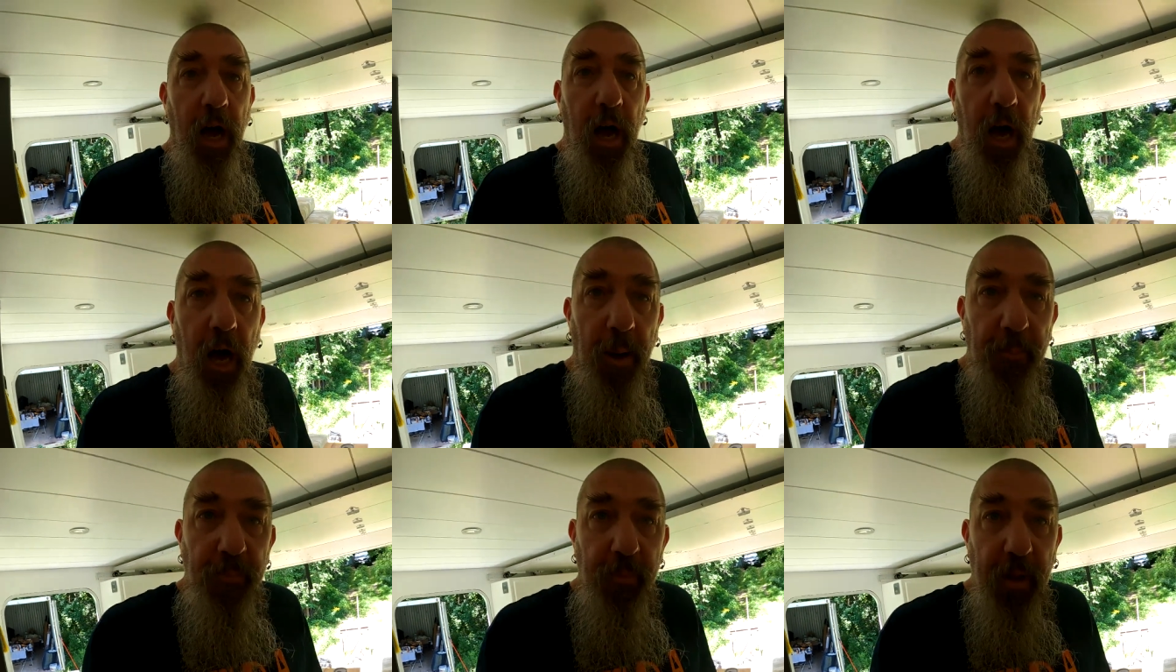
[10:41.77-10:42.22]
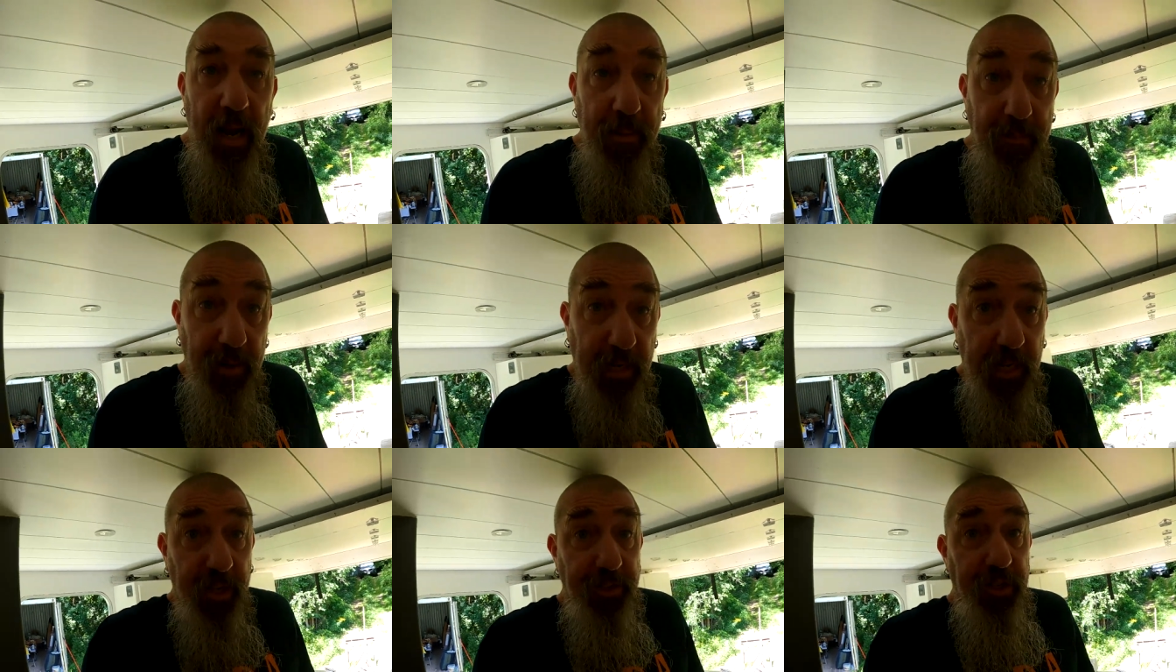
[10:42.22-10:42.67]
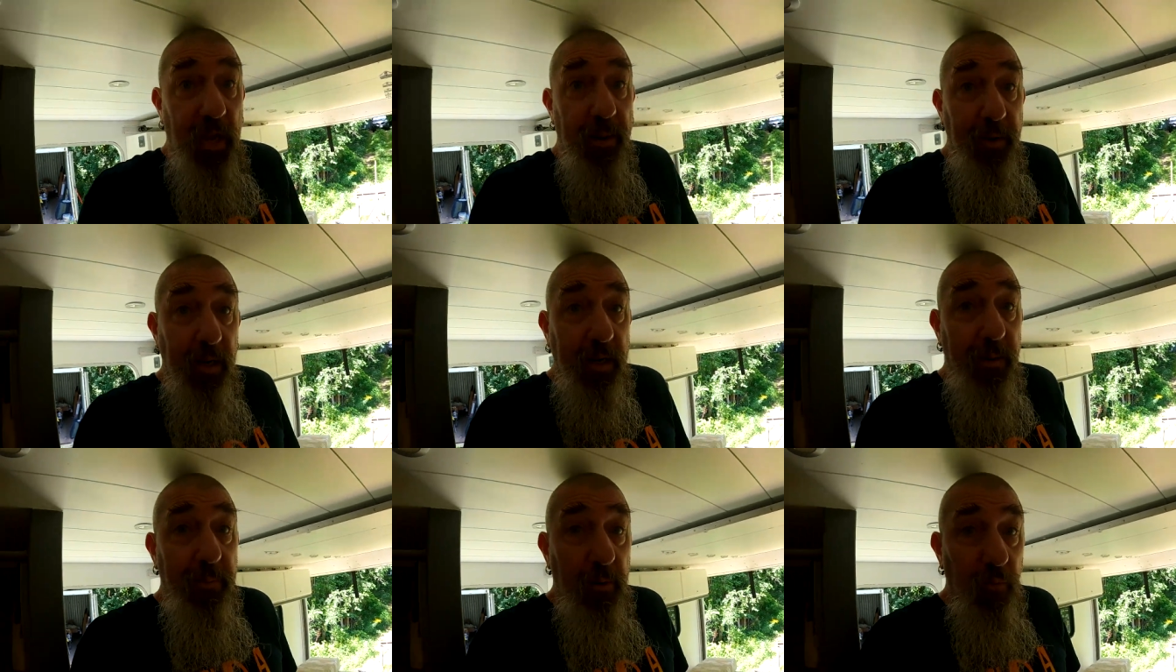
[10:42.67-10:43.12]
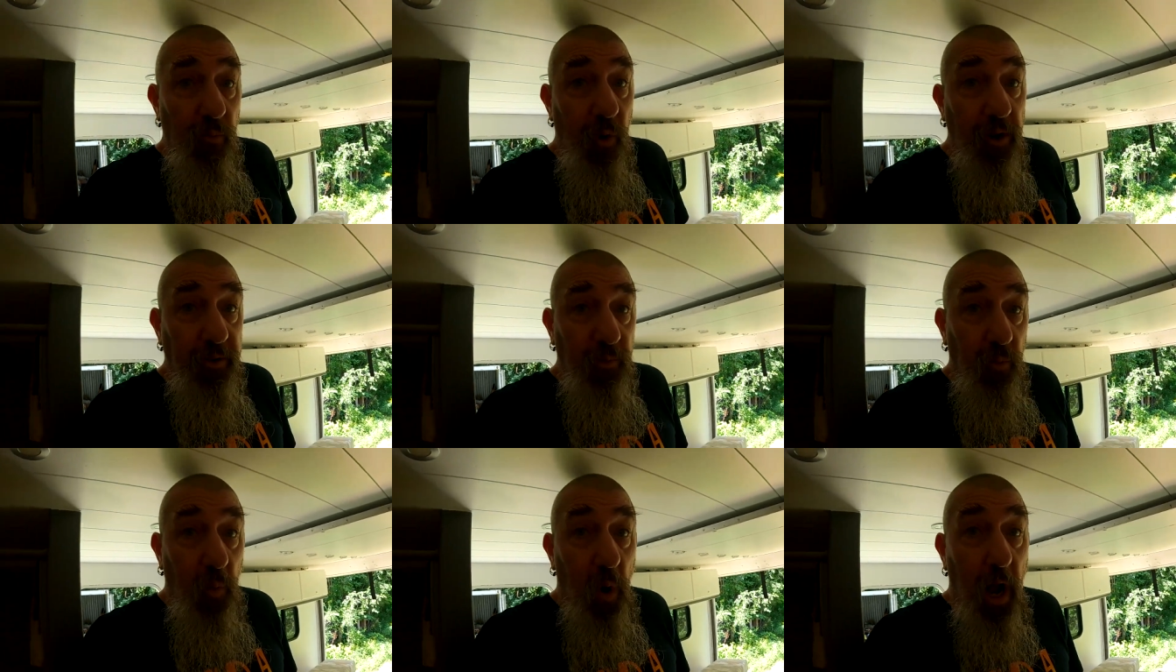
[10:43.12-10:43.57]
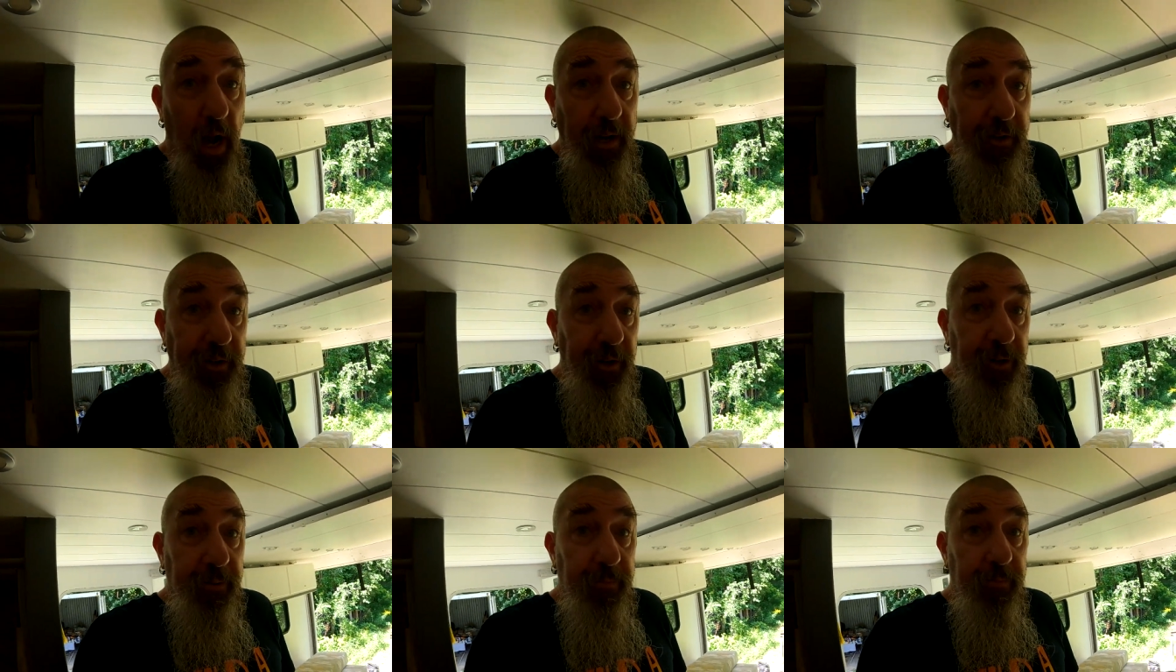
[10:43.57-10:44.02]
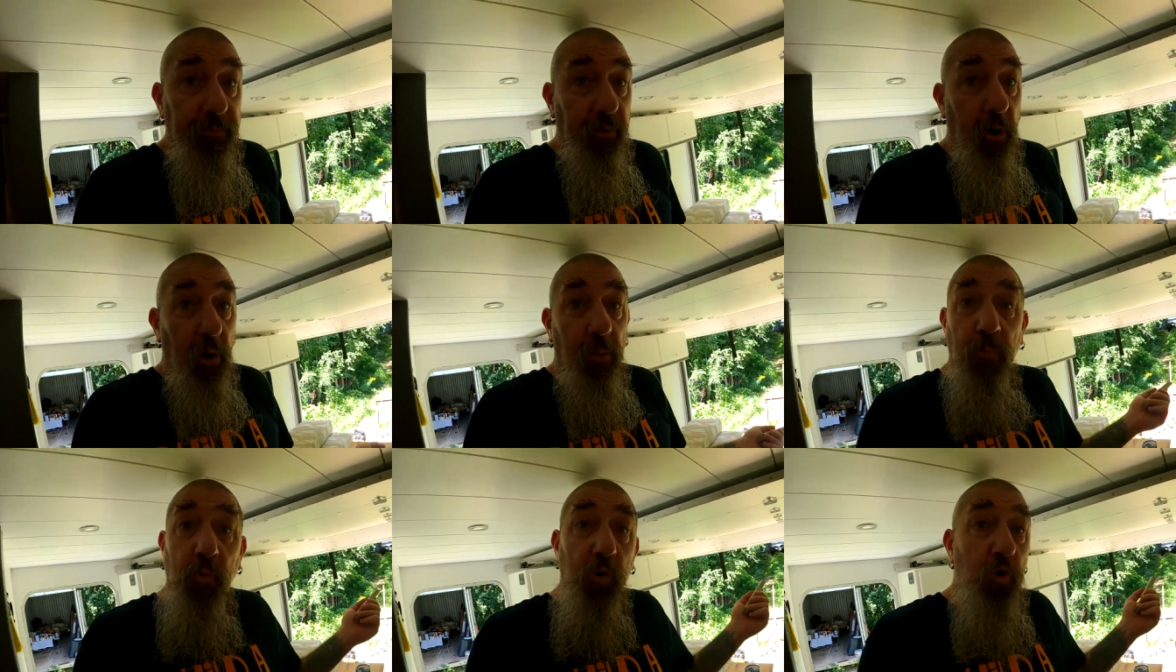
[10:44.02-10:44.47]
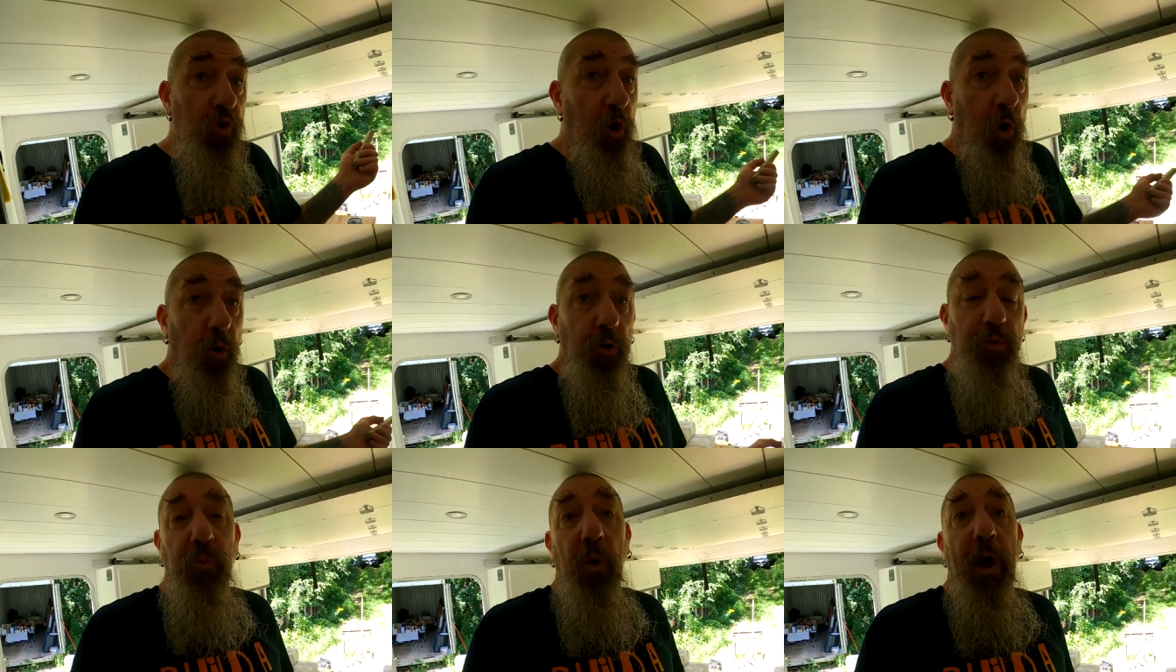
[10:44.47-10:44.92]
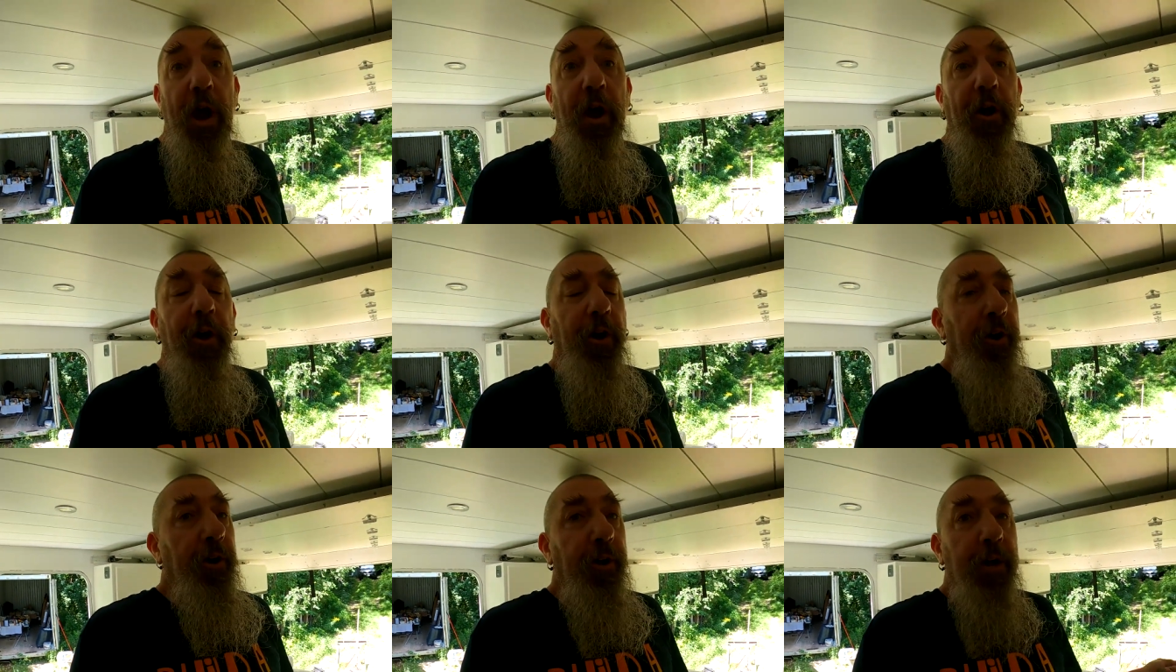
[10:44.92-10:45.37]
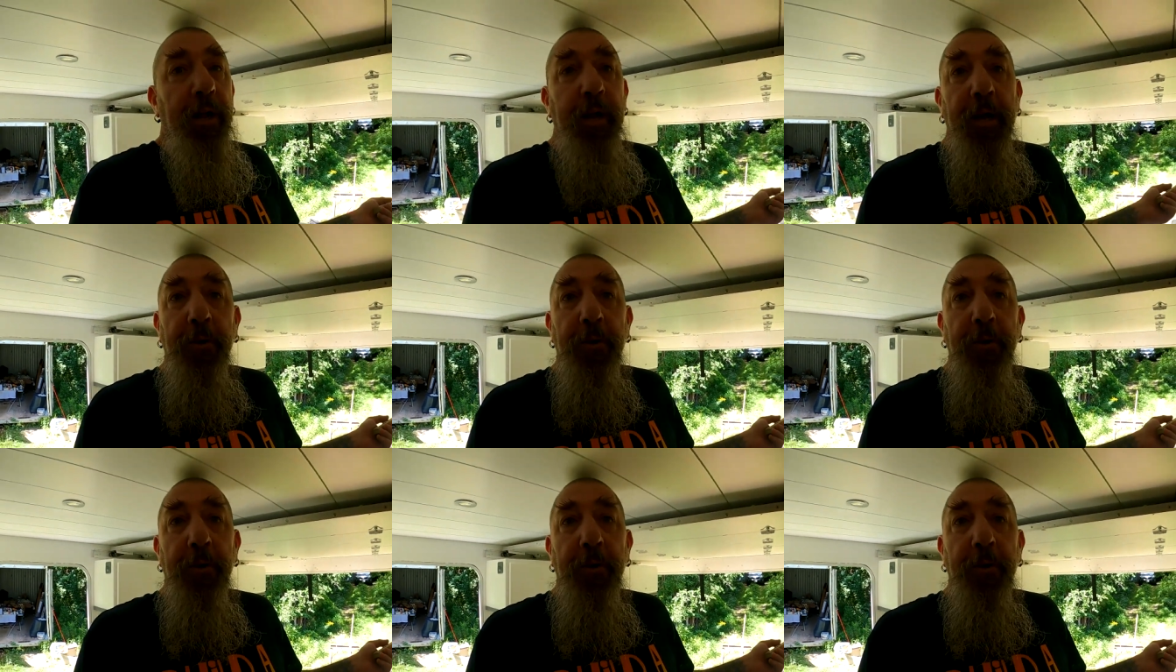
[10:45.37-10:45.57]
And because I'm going to be running water from who knows where,